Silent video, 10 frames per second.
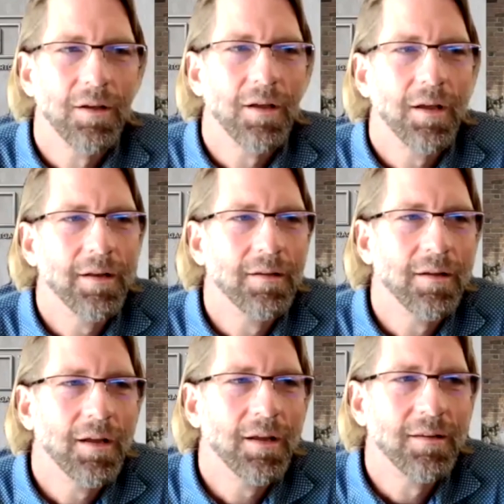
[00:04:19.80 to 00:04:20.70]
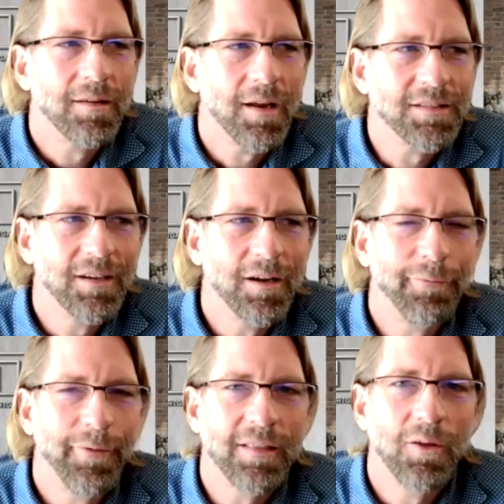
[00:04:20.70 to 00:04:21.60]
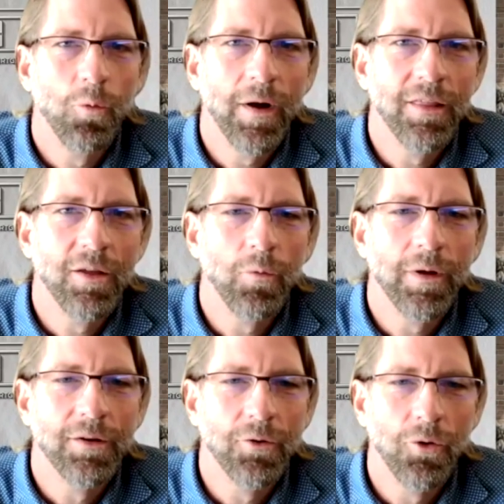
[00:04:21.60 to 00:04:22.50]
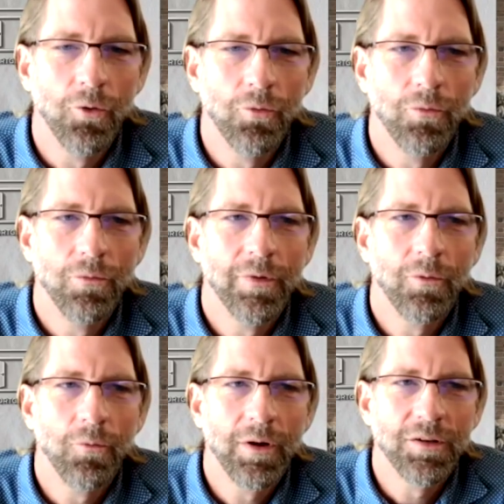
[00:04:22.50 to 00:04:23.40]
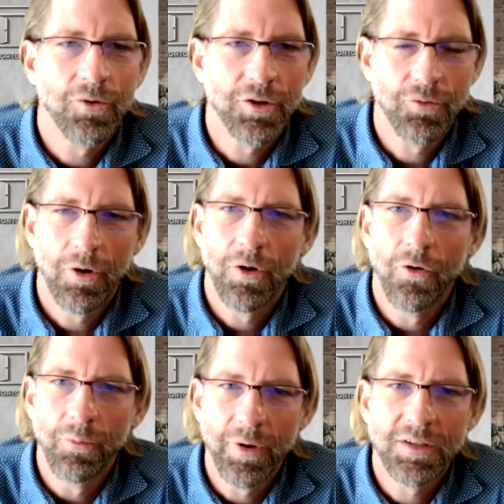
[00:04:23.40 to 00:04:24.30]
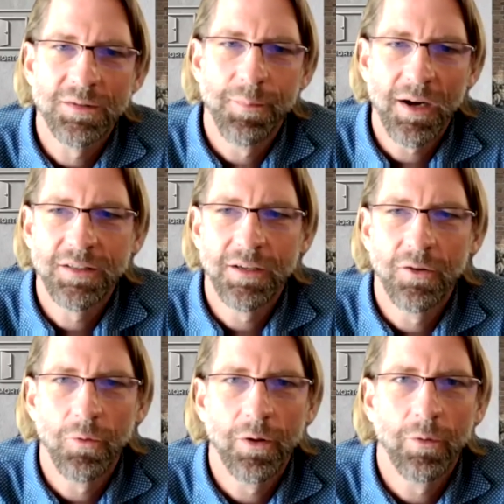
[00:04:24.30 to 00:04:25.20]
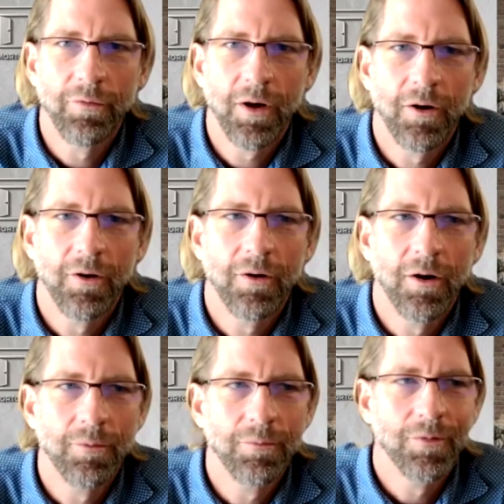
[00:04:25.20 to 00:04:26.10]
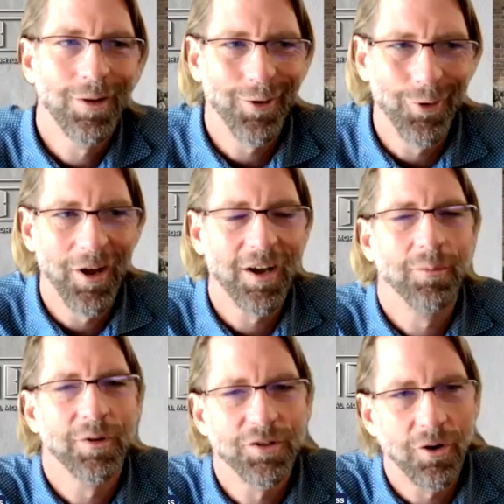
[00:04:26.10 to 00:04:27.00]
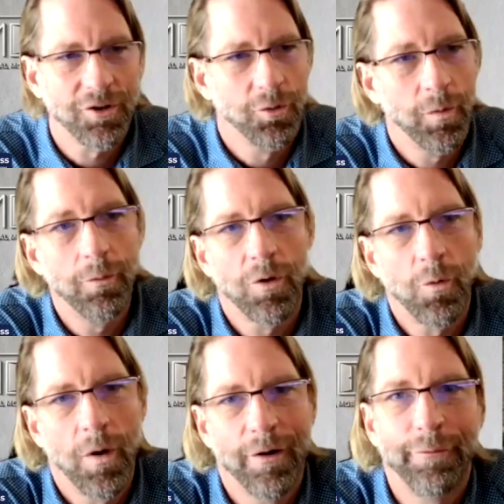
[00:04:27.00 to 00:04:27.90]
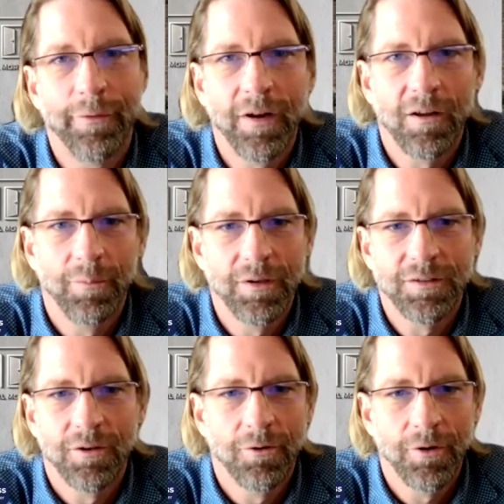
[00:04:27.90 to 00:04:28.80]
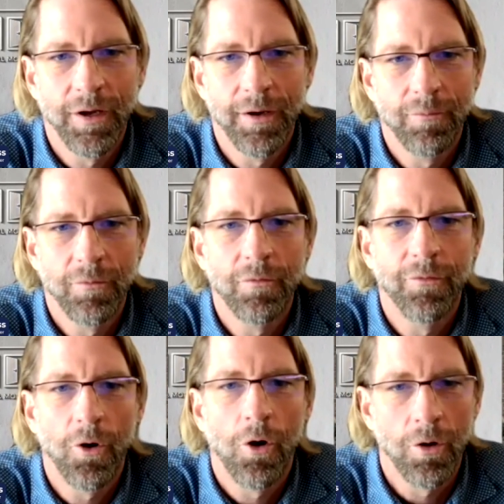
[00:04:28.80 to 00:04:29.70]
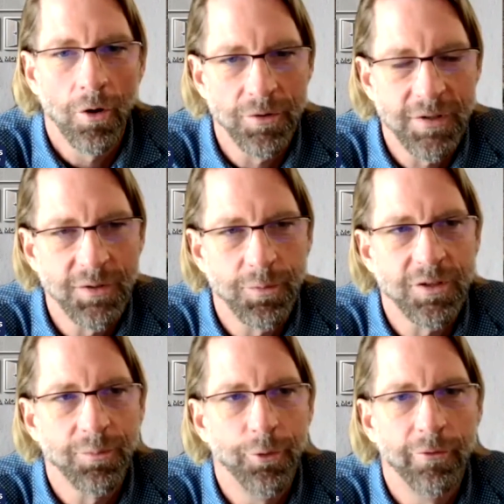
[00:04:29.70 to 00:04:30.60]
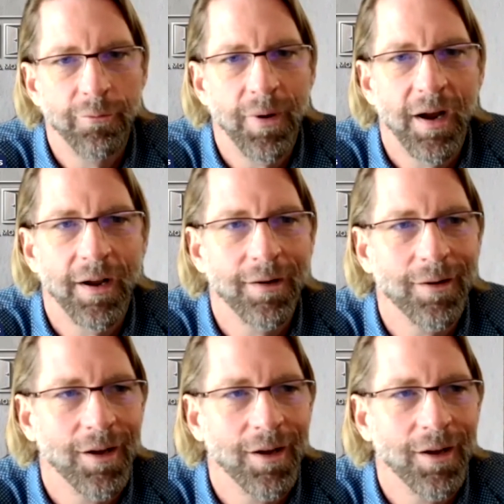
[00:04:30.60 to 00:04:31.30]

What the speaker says: it doesn't affect the way that we structure our loan, because Moxie, the way that we've got our legal document structure, we require a fideicomiso and for all loans. That's what's approved by